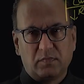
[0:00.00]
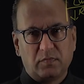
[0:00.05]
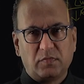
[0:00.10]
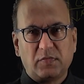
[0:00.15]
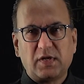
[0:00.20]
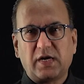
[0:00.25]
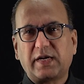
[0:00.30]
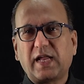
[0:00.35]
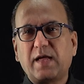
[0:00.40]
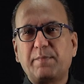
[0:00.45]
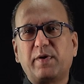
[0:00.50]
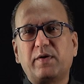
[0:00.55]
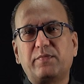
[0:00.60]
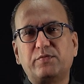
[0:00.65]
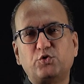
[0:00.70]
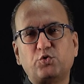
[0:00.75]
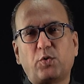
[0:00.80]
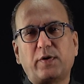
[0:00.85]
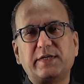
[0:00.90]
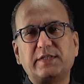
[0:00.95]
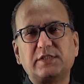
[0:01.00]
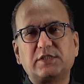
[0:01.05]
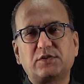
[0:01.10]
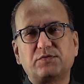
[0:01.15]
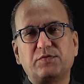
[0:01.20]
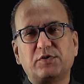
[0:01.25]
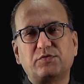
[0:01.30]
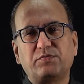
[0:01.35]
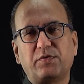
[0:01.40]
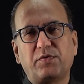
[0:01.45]
The type of joints
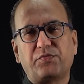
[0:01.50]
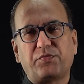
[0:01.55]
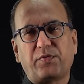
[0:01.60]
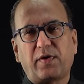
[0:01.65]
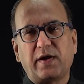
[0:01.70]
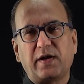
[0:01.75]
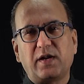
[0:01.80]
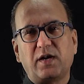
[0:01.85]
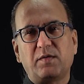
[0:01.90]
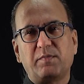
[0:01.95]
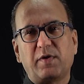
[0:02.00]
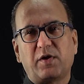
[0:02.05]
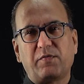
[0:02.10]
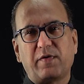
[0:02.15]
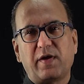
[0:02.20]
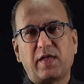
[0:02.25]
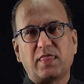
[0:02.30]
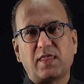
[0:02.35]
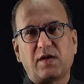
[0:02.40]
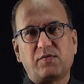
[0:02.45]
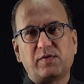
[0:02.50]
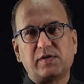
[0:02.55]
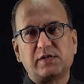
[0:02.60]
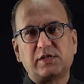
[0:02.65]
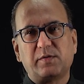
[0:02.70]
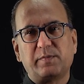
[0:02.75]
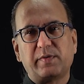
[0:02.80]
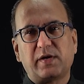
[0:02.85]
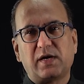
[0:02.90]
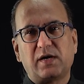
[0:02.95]
which we find between the
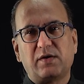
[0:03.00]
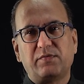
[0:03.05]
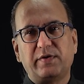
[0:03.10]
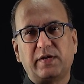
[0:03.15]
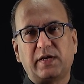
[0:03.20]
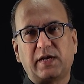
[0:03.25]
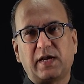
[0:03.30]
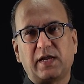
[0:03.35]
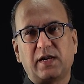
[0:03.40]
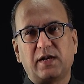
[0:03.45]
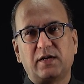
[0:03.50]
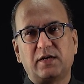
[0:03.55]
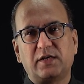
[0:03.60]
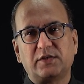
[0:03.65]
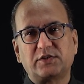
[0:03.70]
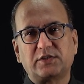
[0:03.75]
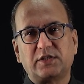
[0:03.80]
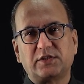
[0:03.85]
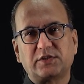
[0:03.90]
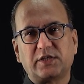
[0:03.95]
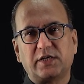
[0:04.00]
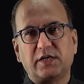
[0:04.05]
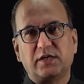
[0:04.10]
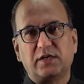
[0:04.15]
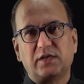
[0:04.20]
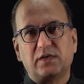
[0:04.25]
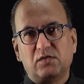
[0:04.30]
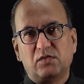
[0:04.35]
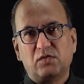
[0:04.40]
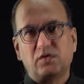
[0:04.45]
vertebra we can discuss
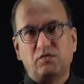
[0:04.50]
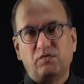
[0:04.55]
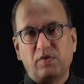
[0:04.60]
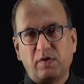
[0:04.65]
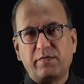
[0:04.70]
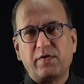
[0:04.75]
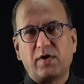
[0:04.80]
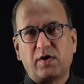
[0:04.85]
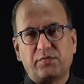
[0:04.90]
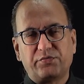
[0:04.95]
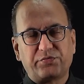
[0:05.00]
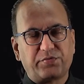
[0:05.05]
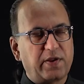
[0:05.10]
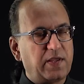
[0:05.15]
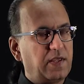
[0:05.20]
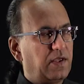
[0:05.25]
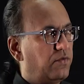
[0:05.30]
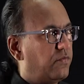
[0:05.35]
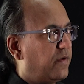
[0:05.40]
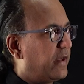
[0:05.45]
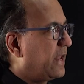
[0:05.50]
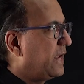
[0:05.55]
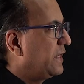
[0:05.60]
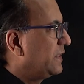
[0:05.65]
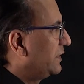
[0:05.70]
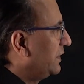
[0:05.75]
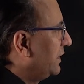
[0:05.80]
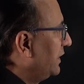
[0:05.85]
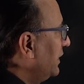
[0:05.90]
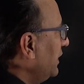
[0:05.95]
here will be of 3
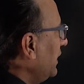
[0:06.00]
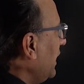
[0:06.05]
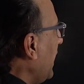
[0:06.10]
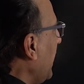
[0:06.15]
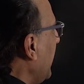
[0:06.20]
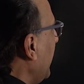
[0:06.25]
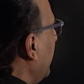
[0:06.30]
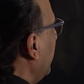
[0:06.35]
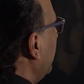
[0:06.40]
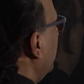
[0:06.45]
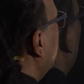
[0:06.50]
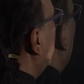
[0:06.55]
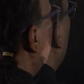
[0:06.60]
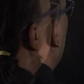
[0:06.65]
variety, and